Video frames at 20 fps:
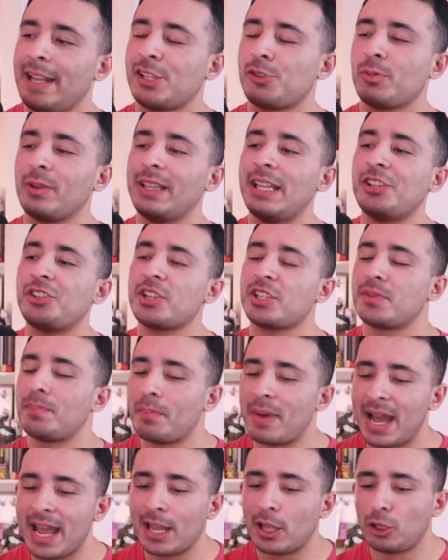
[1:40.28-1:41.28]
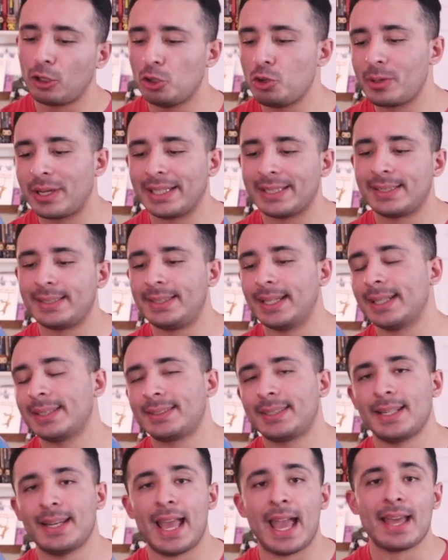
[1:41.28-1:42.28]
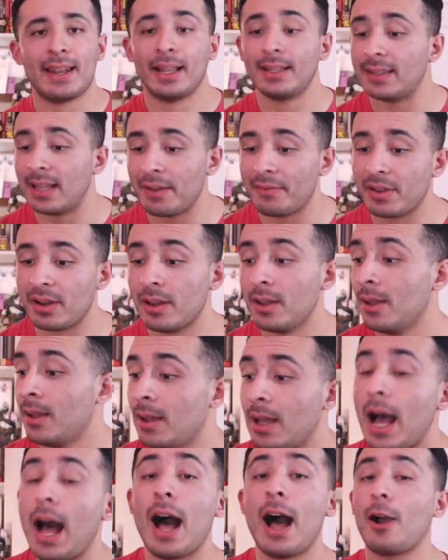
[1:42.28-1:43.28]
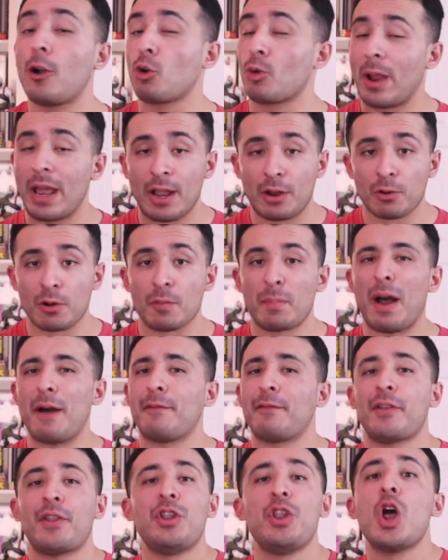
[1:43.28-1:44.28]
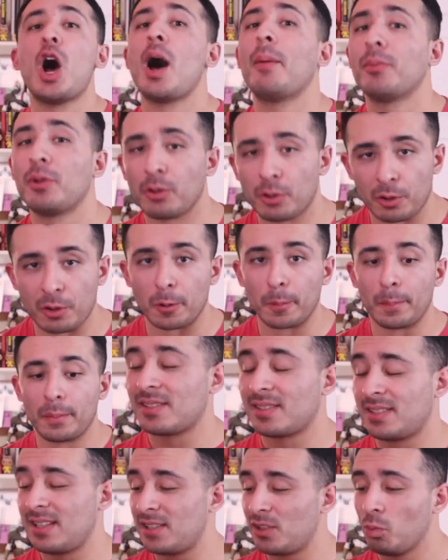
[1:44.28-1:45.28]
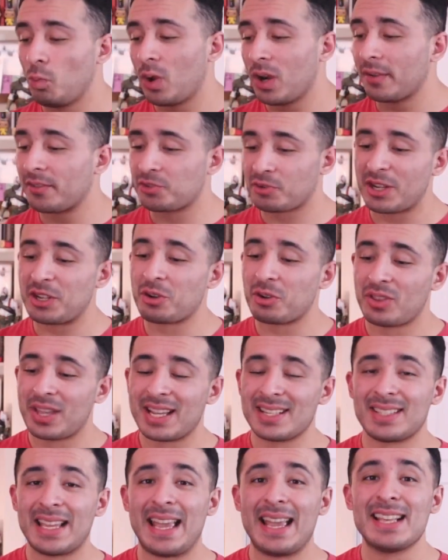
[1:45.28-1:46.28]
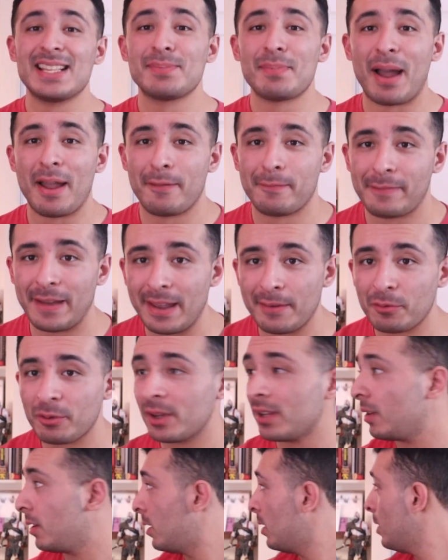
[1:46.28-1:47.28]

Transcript: It's really just Mike, Lucas, Dustin, and Eleven. A great group, a phenomenal group. Season one of Stranger Things is my favorite.